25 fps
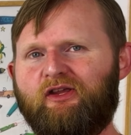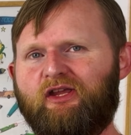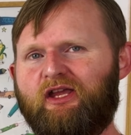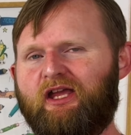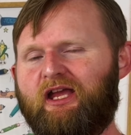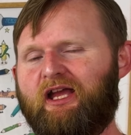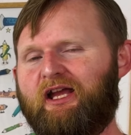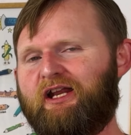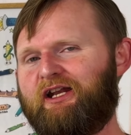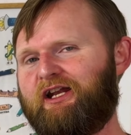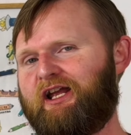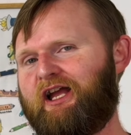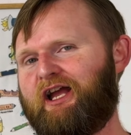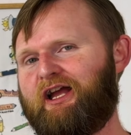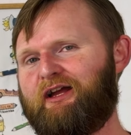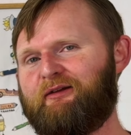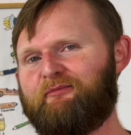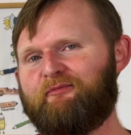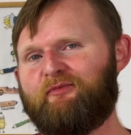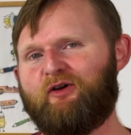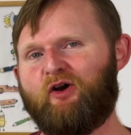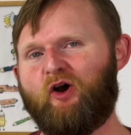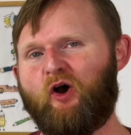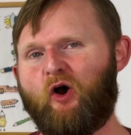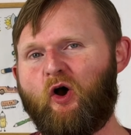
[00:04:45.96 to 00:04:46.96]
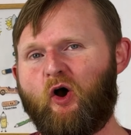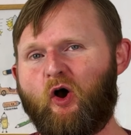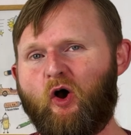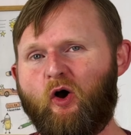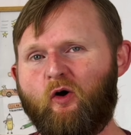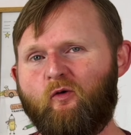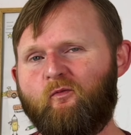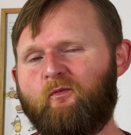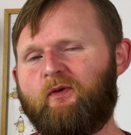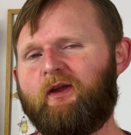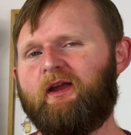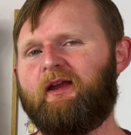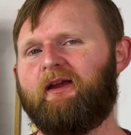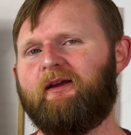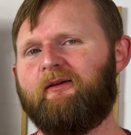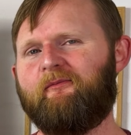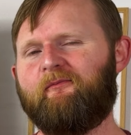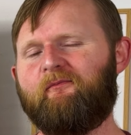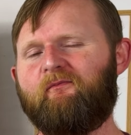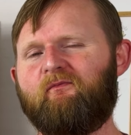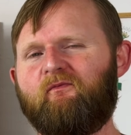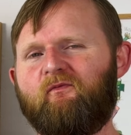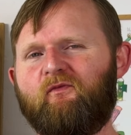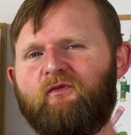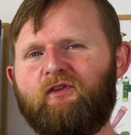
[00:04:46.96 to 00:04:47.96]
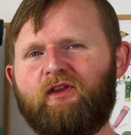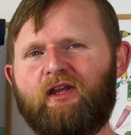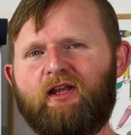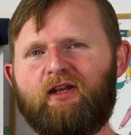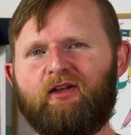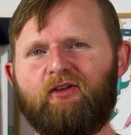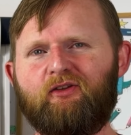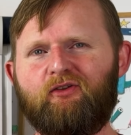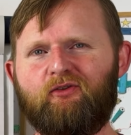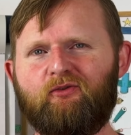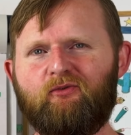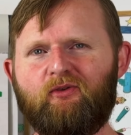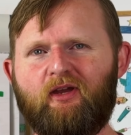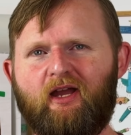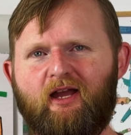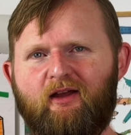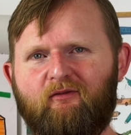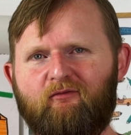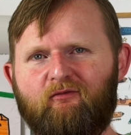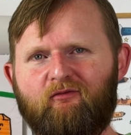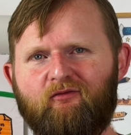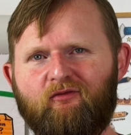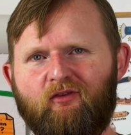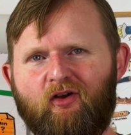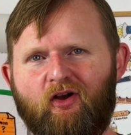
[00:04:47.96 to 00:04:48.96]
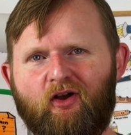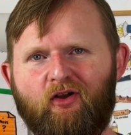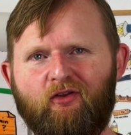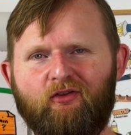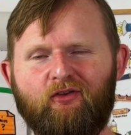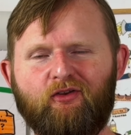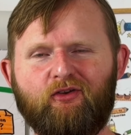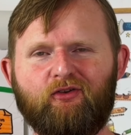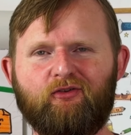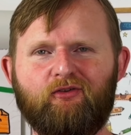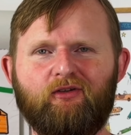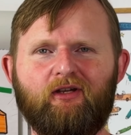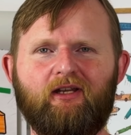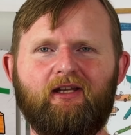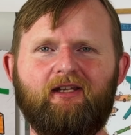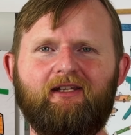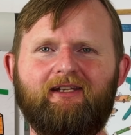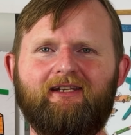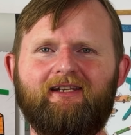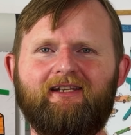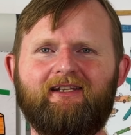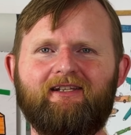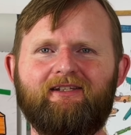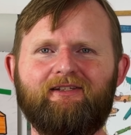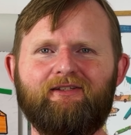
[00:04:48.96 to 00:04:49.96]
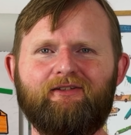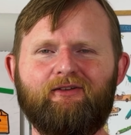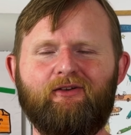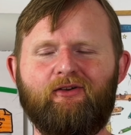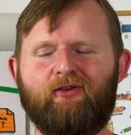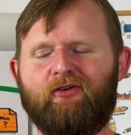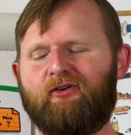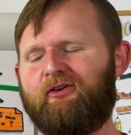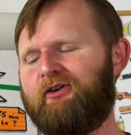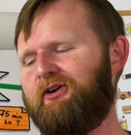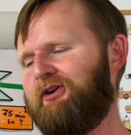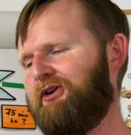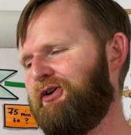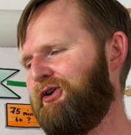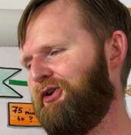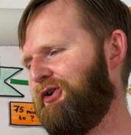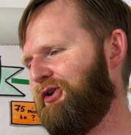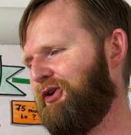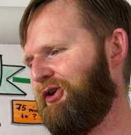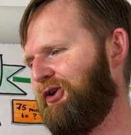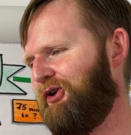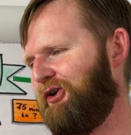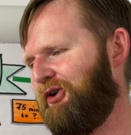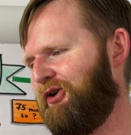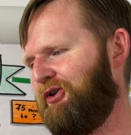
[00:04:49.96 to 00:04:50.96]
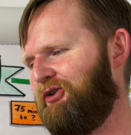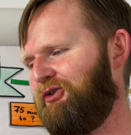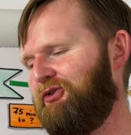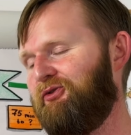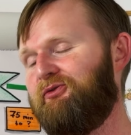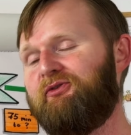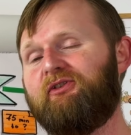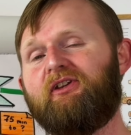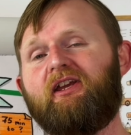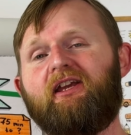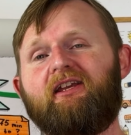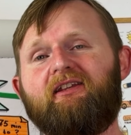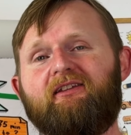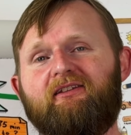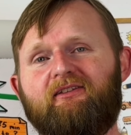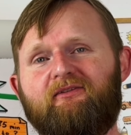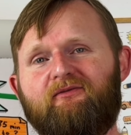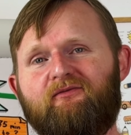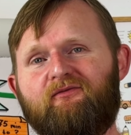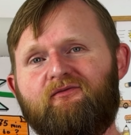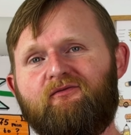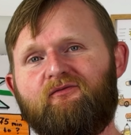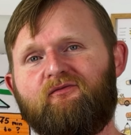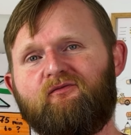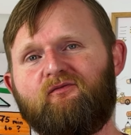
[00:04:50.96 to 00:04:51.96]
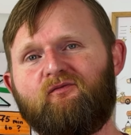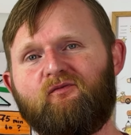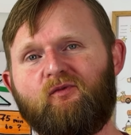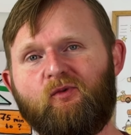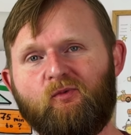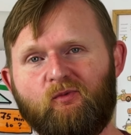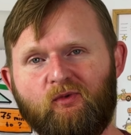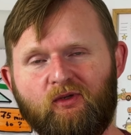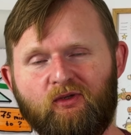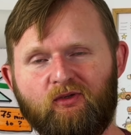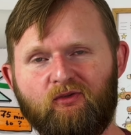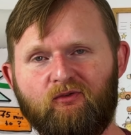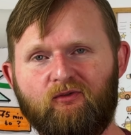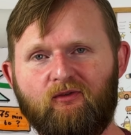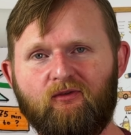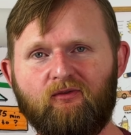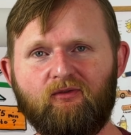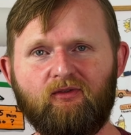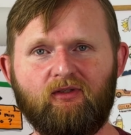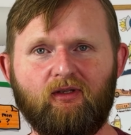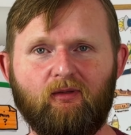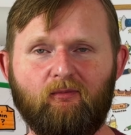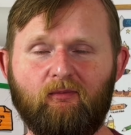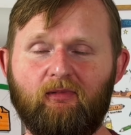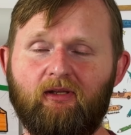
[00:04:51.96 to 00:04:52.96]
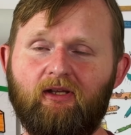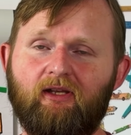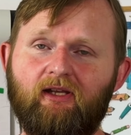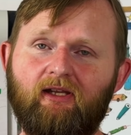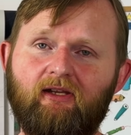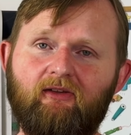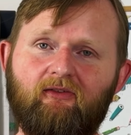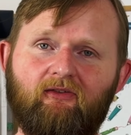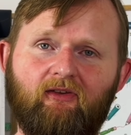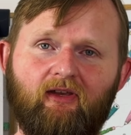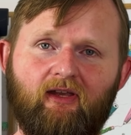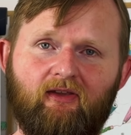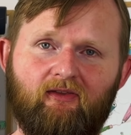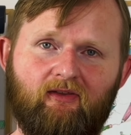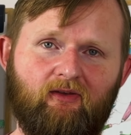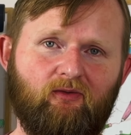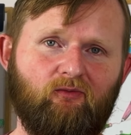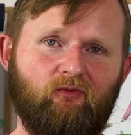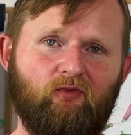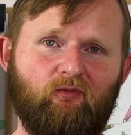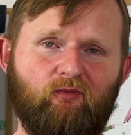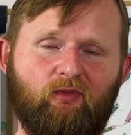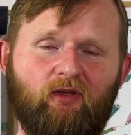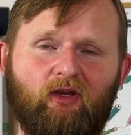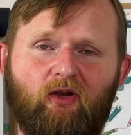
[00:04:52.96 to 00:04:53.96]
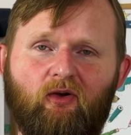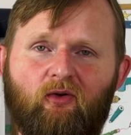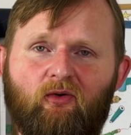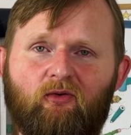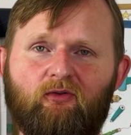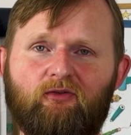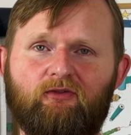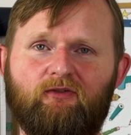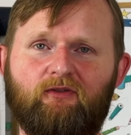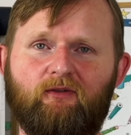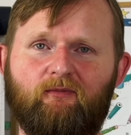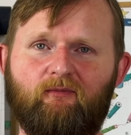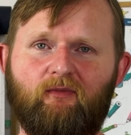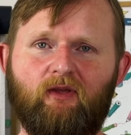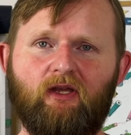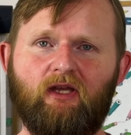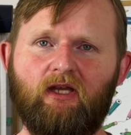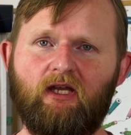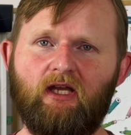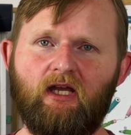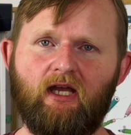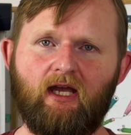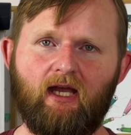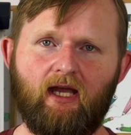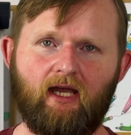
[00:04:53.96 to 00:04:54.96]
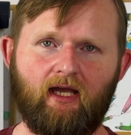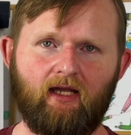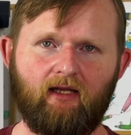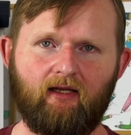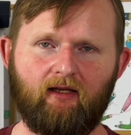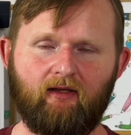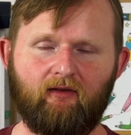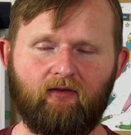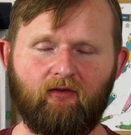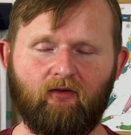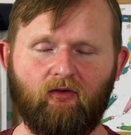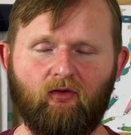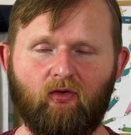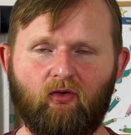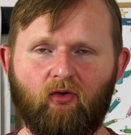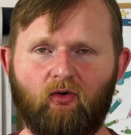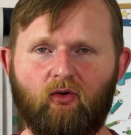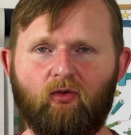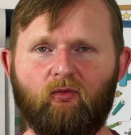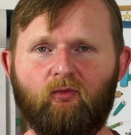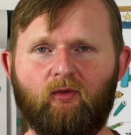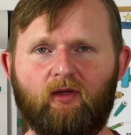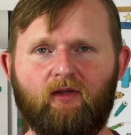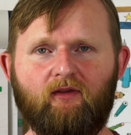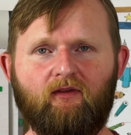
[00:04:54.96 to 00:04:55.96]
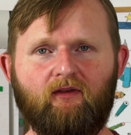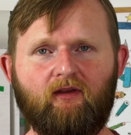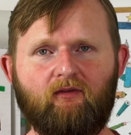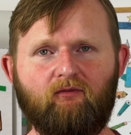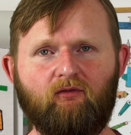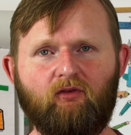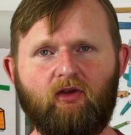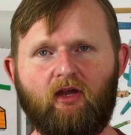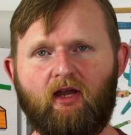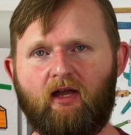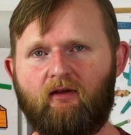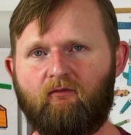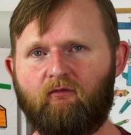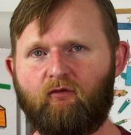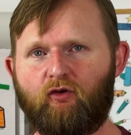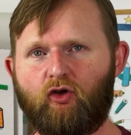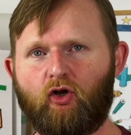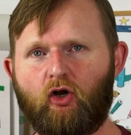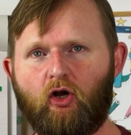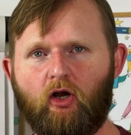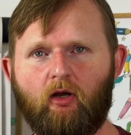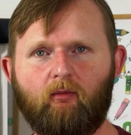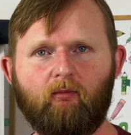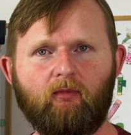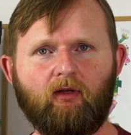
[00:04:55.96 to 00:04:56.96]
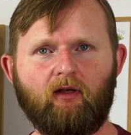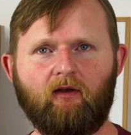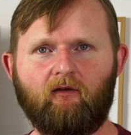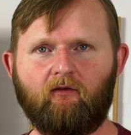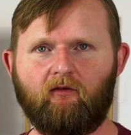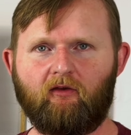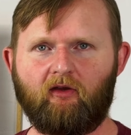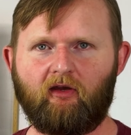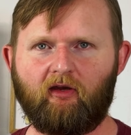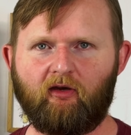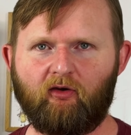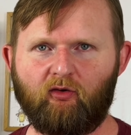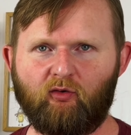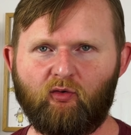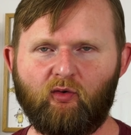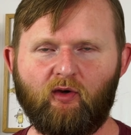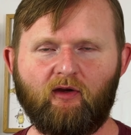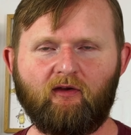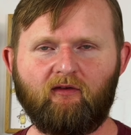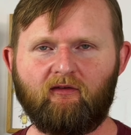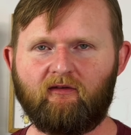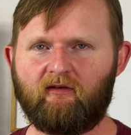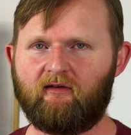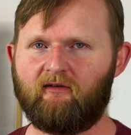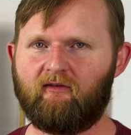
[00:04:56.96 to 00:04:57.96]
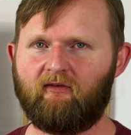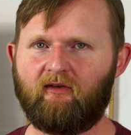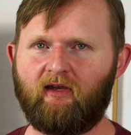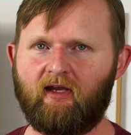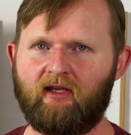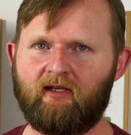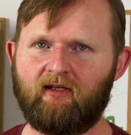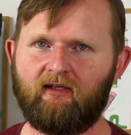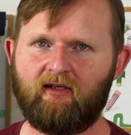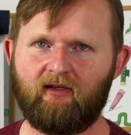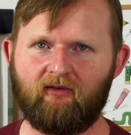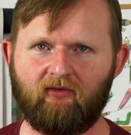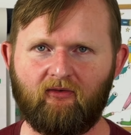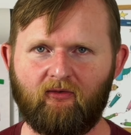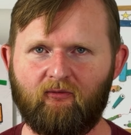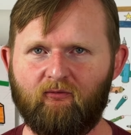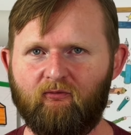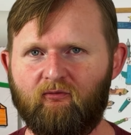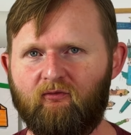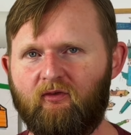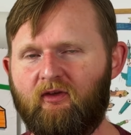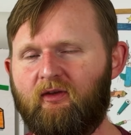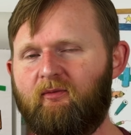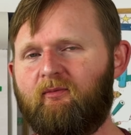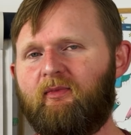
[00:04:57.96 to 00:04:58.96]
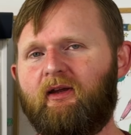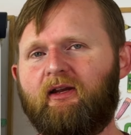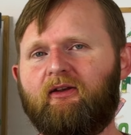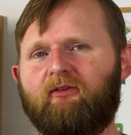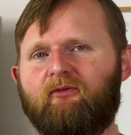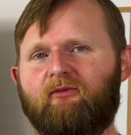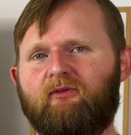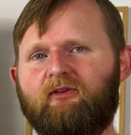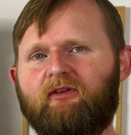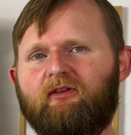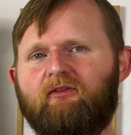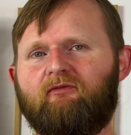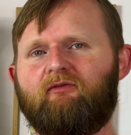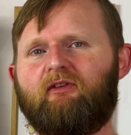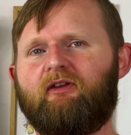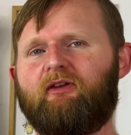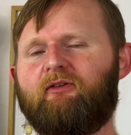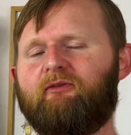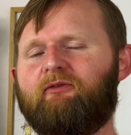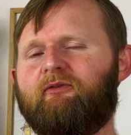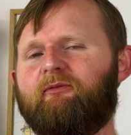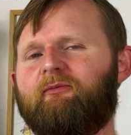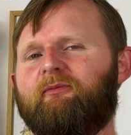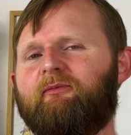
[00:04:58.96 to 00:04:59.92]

and I'm hoping that you have other good ideas or use cases. When you used it, please share, that would be awesome. And as always, if you have comments, questions, ideas, or feedback to these videos,